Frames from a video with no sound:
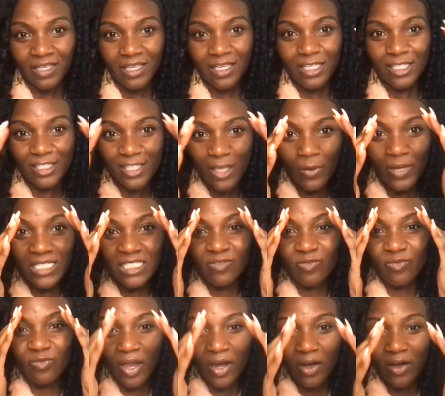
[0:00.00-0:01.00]
So it's
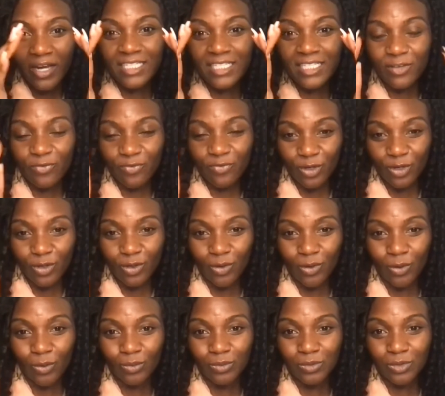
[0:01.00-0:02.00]
very
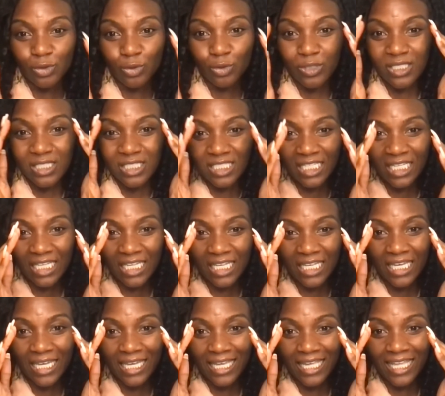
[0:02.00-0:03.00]
difficult to
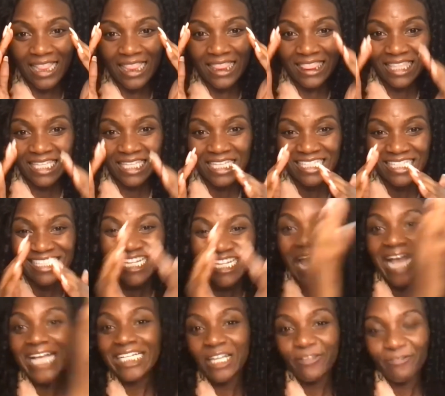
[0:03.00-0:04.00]
see the
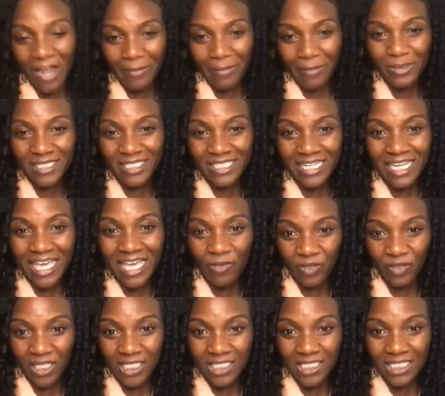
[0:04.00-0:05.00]
95%
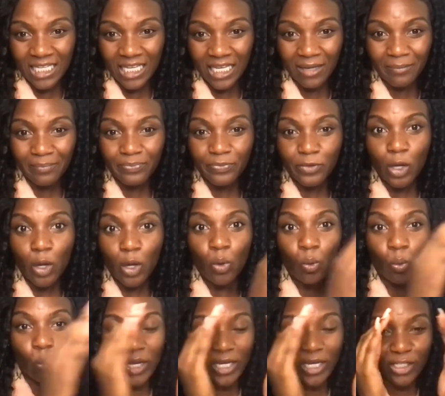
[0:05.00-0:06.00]
efficacy
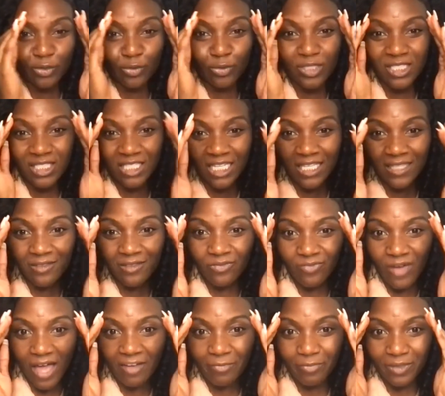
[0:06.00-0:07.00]
when you see the
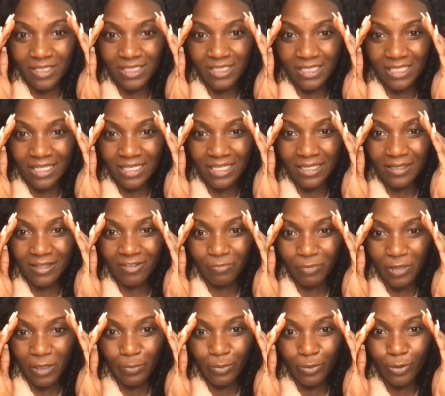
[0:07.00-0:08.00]
5% of
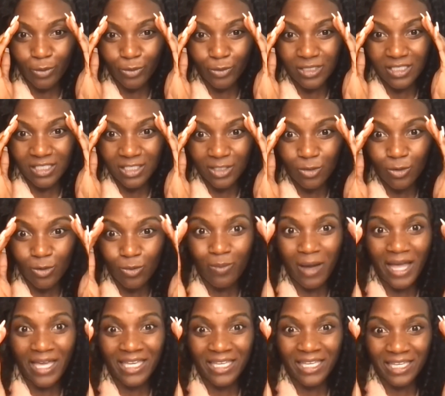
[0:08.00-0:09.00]
people who still
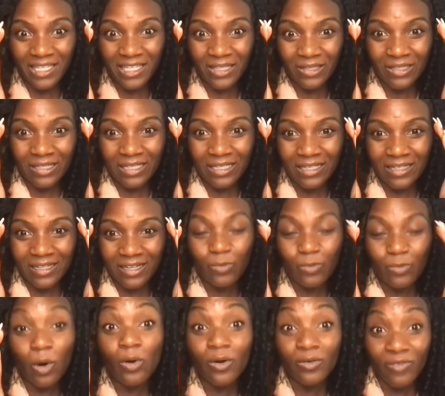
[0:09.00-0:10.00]
might get
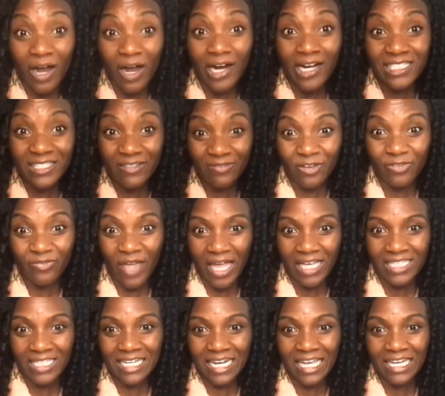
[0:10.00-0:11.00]
coronavirus if they're
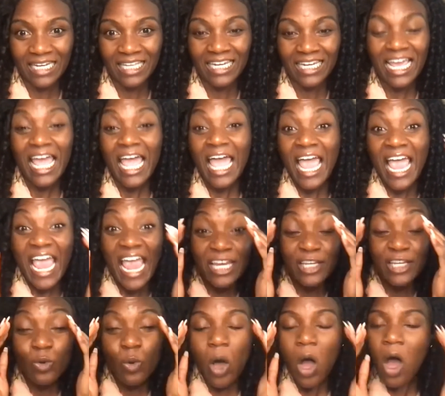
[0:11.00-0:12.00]
vaccinated. And
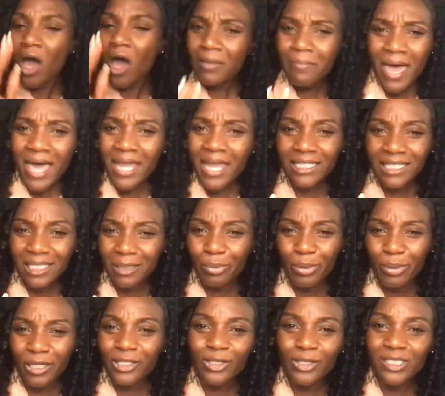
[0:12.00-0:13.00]
you automatically
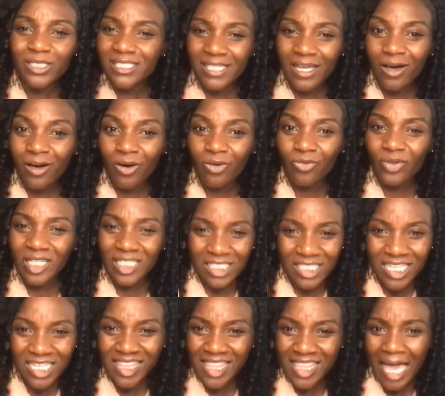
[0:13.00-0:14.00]
put yourself
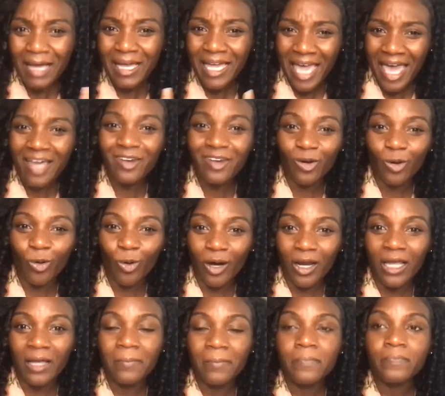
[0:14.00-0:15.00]
into that
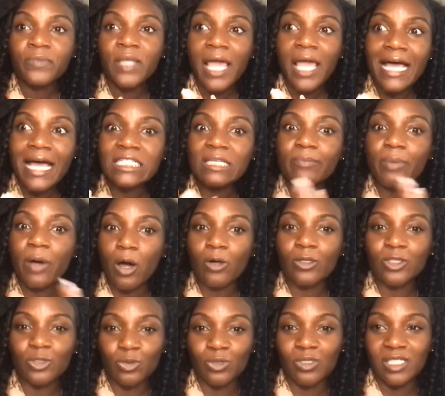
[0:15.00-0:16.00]
category, as
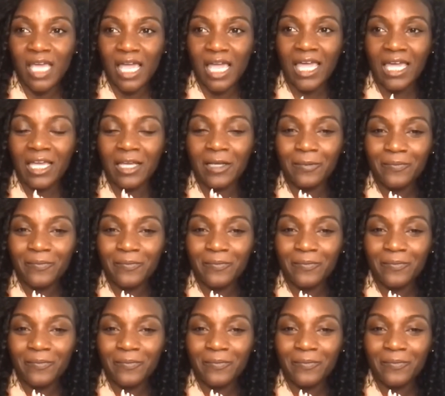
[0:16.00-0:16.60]
opposed to saying,